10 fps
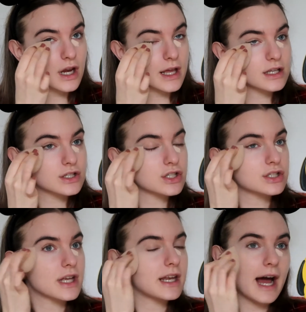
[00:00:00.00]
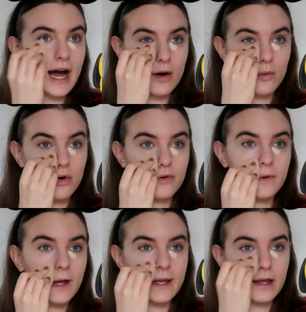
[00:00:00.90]
Like, it's just an hour of,
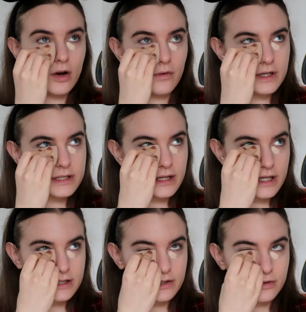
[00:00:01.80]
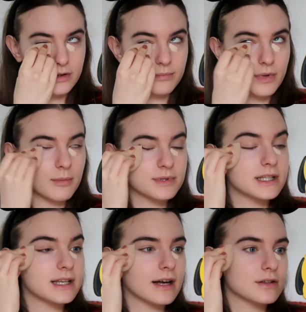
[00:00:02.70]
like, obviously there's still the ups
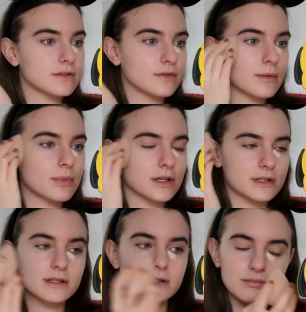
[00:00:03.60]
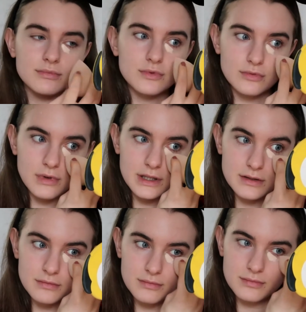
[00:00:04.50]
and downs of it because it's
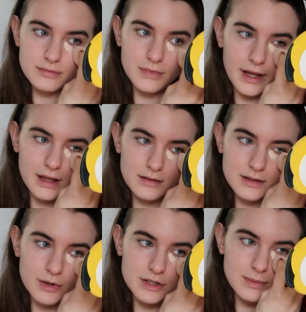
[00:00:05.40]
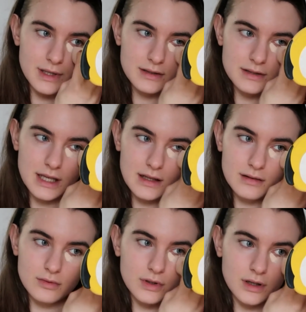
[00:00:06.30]
a, like, supposed to be a
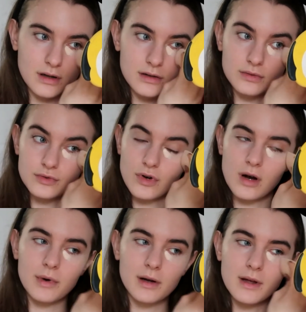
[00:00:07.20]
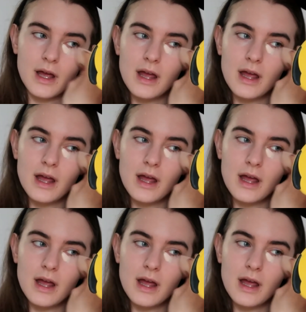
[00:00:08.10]
teen or young adult drama.